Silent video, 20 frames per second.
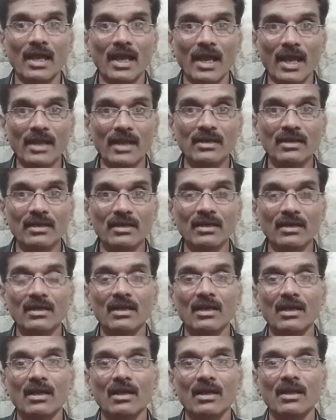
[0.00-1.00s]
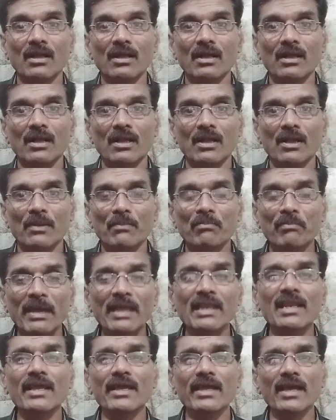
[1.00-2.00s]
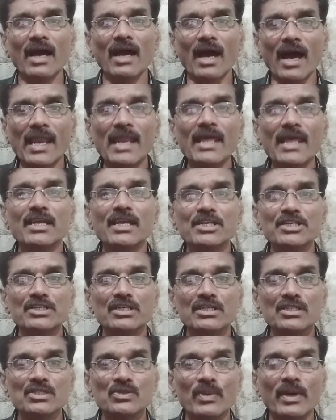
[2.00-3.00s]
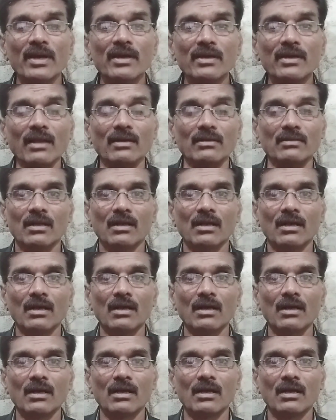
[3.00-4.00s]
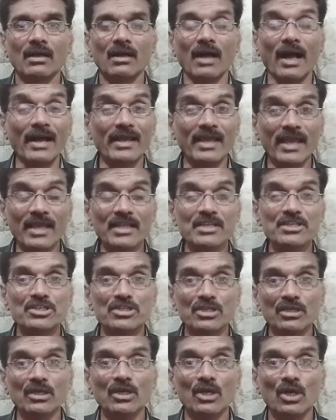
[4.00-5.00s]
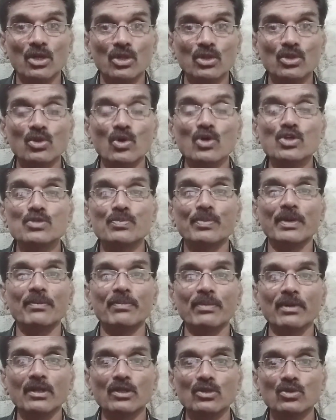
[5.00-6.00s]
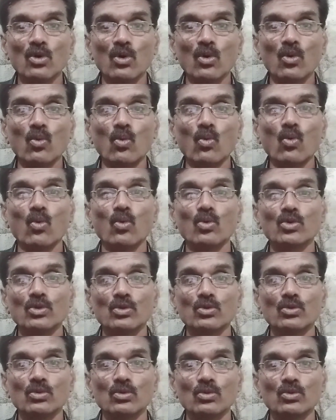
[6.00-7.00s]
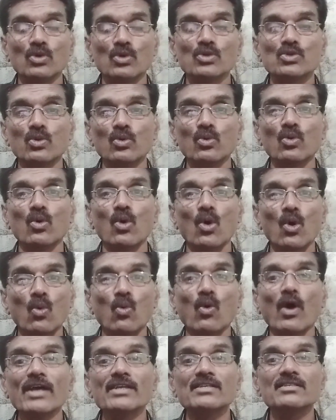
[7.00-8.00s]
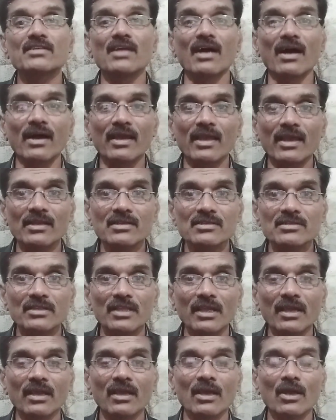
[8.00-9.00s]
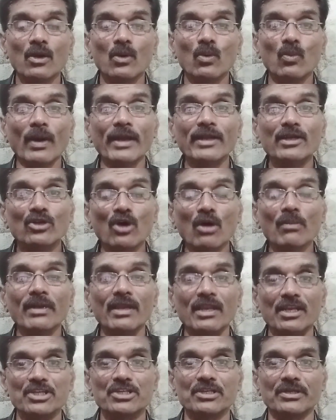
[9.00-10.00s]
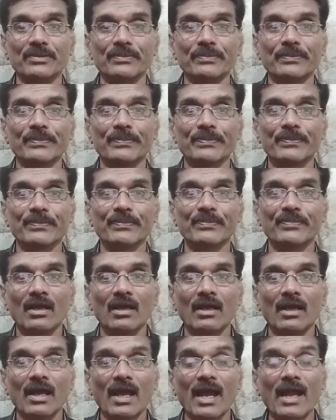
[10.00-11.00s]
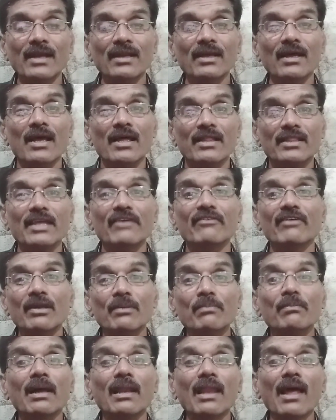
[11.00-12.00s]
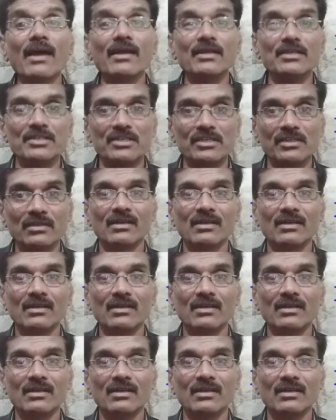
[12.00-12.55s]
And many allegations were done against those people, those who voiced against the white domination. And they were maligned